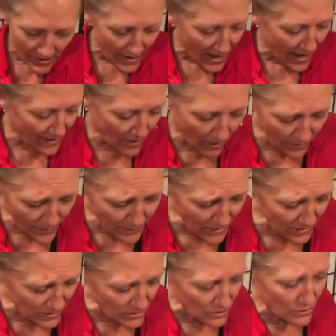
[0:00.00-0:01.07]
And all I'm gonna
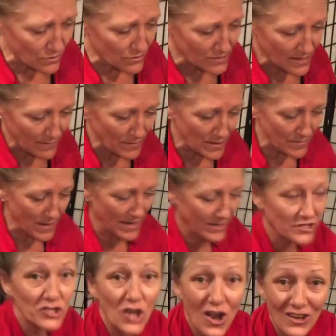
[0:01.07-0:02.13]
do is I'm gonna make it
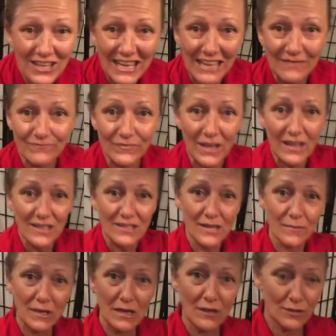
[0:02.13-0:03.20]
chunky. So I'm
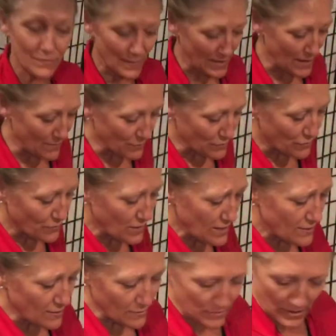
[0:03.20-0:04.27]
gonna use my number 3
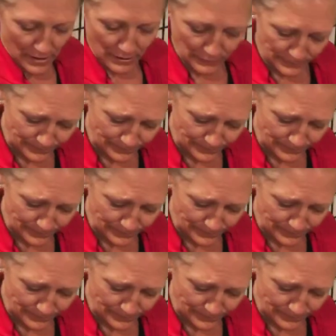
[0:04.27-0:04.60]
cone here,